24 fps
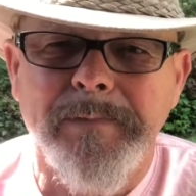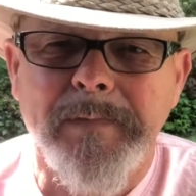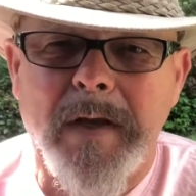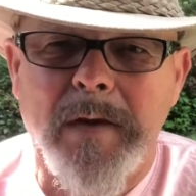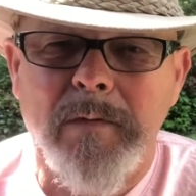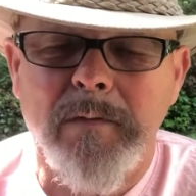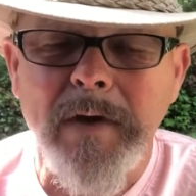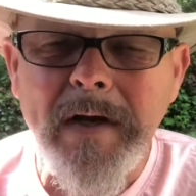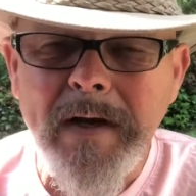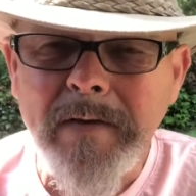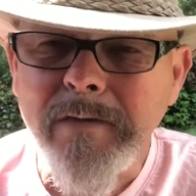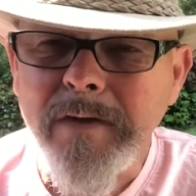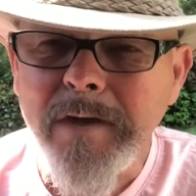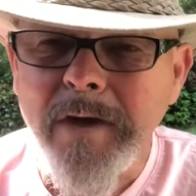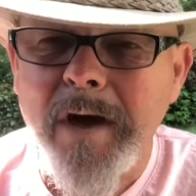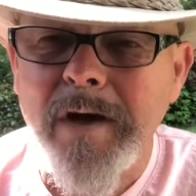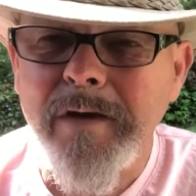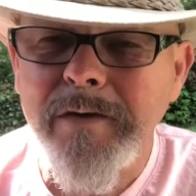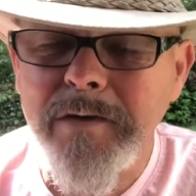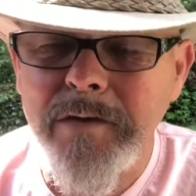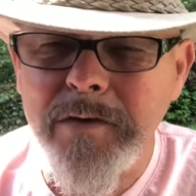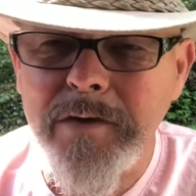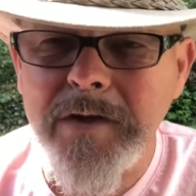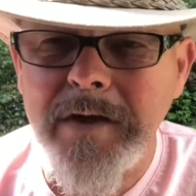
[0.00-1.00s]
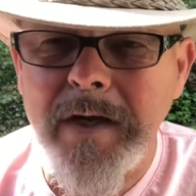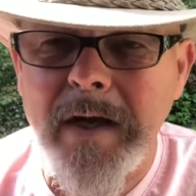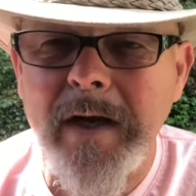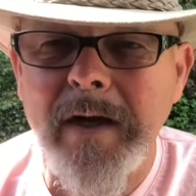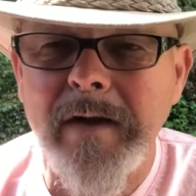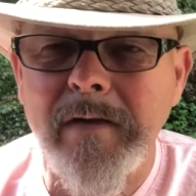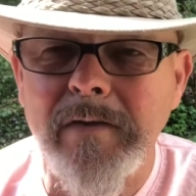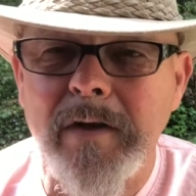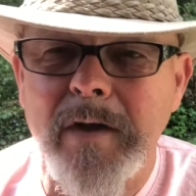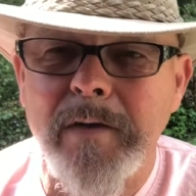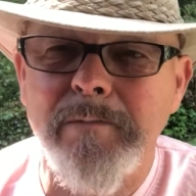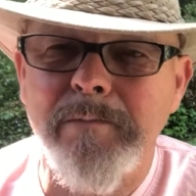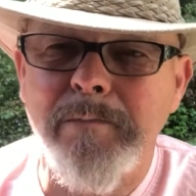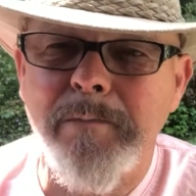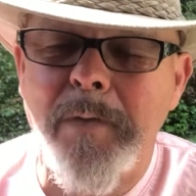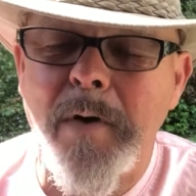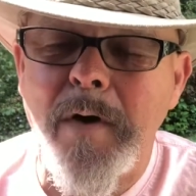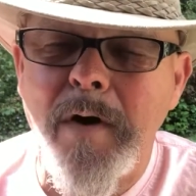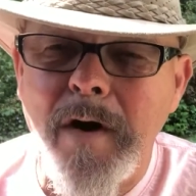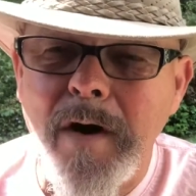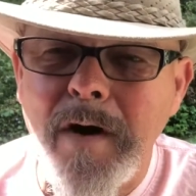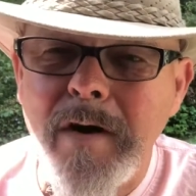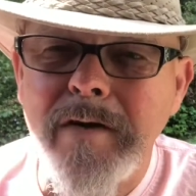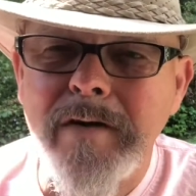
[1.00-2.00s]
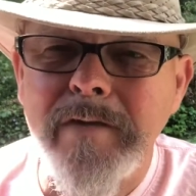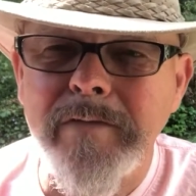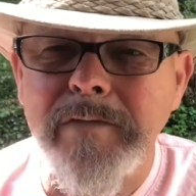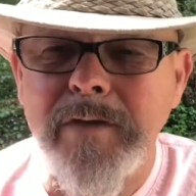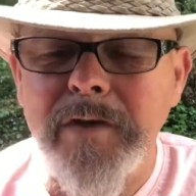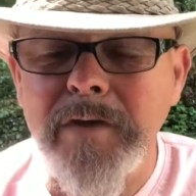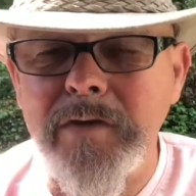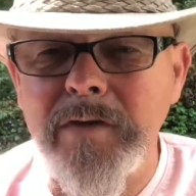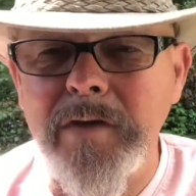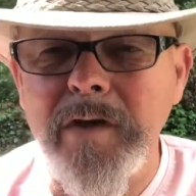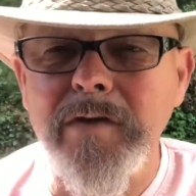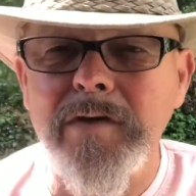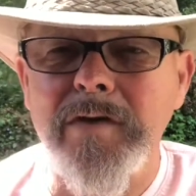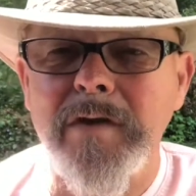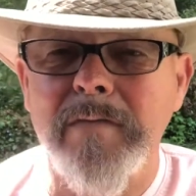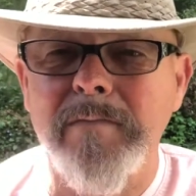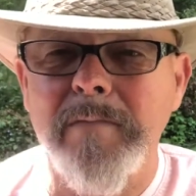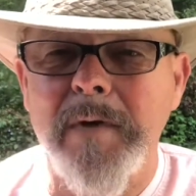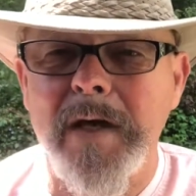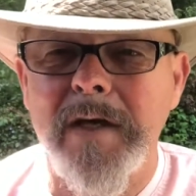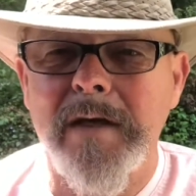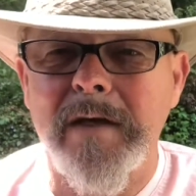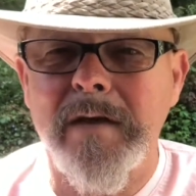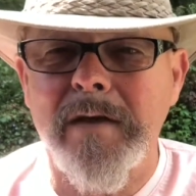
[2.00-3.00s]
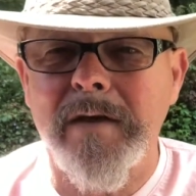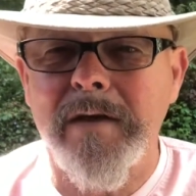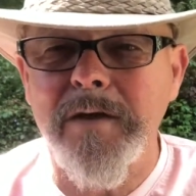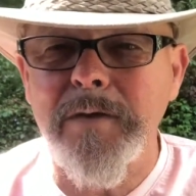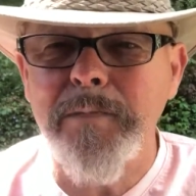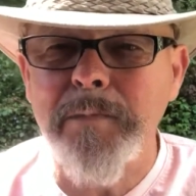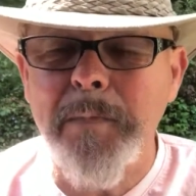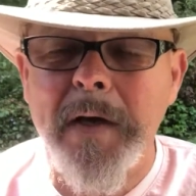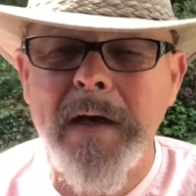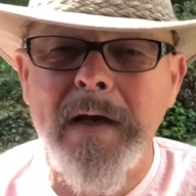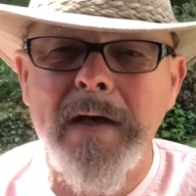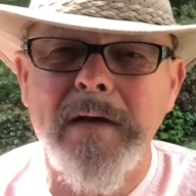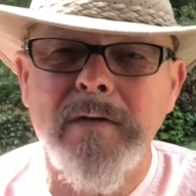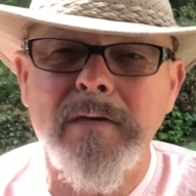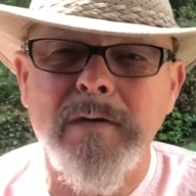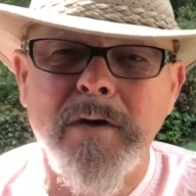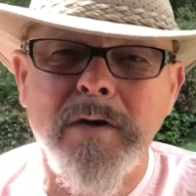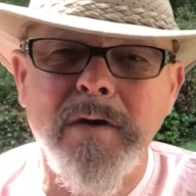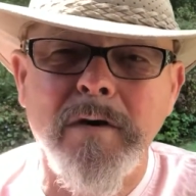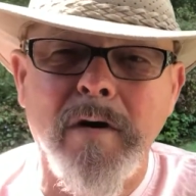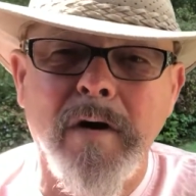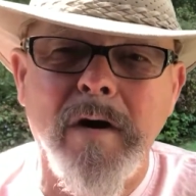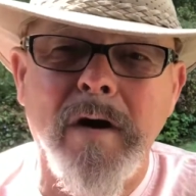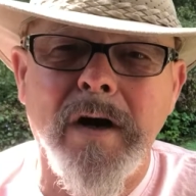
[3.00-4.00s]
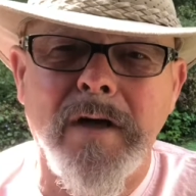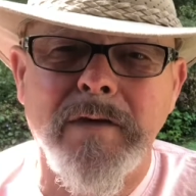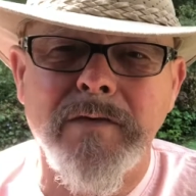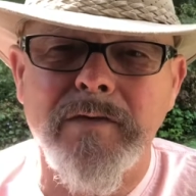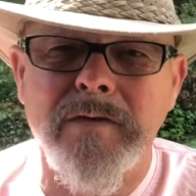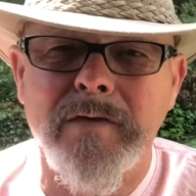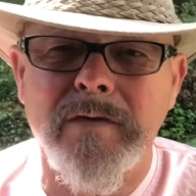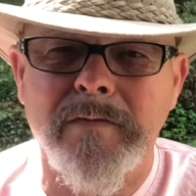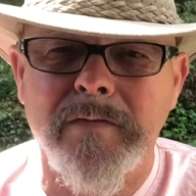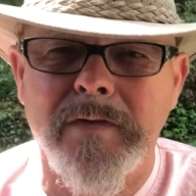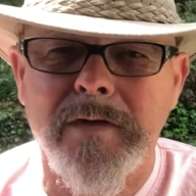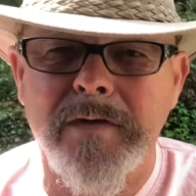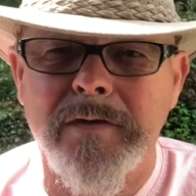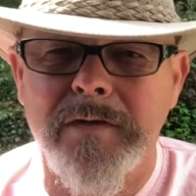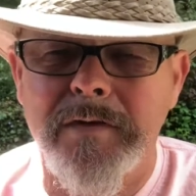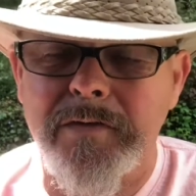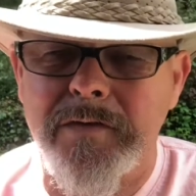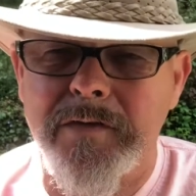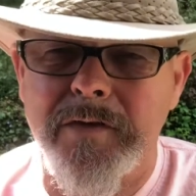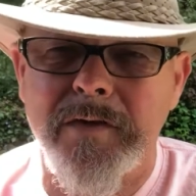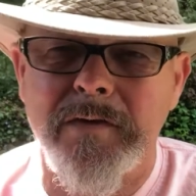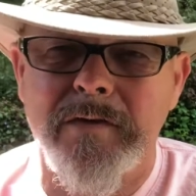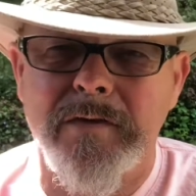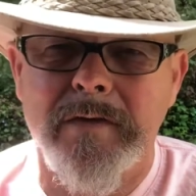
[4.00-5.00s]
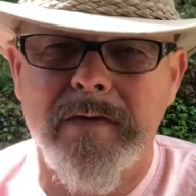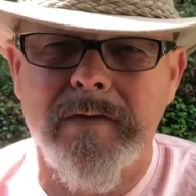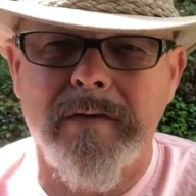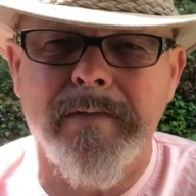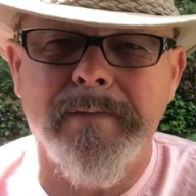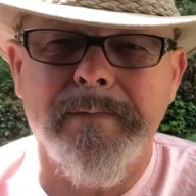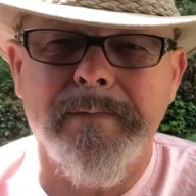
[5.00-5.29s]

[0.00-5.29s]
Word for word: And we have to understand that part of decision making is paying the cost of the decision.